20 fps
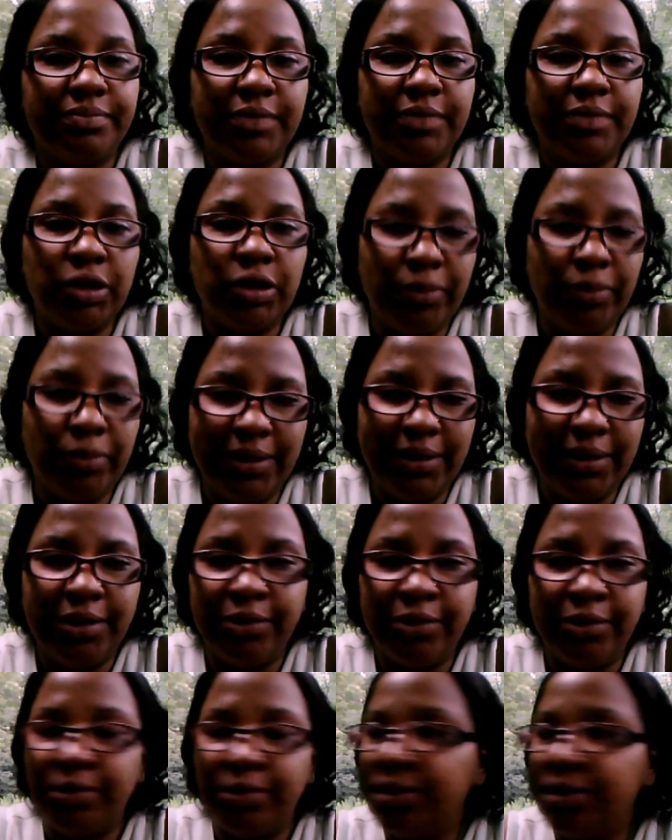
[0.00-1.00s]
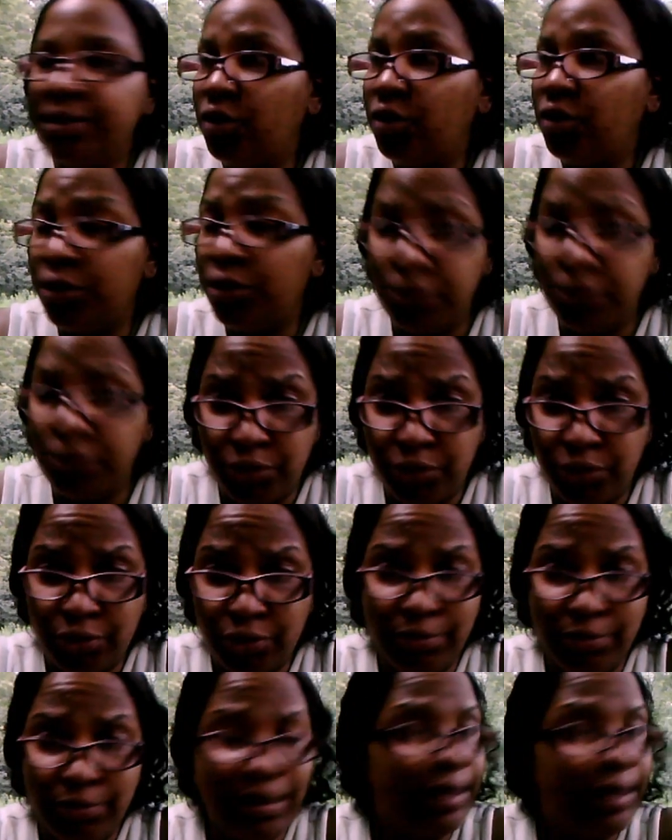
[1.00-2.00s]
little bit here on
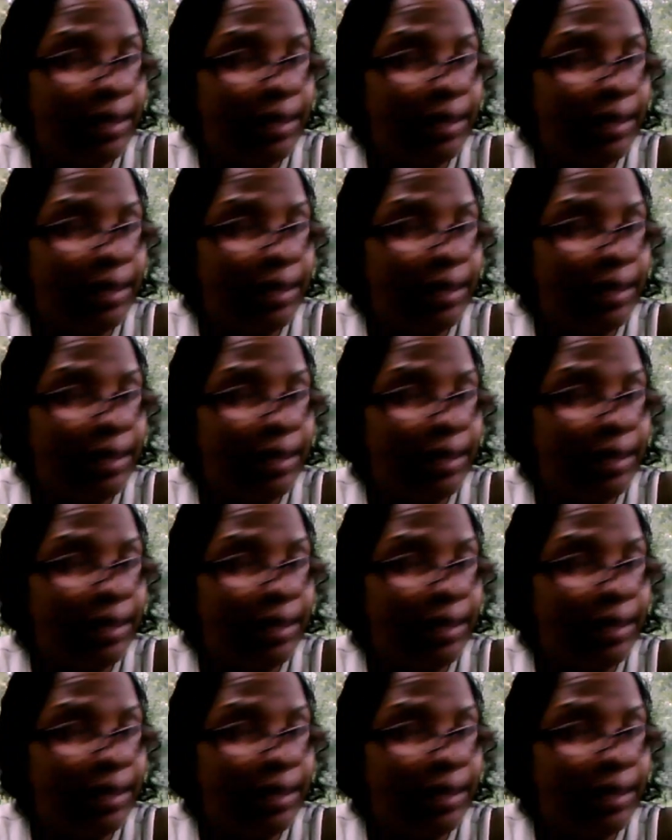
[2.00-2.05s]
YouTube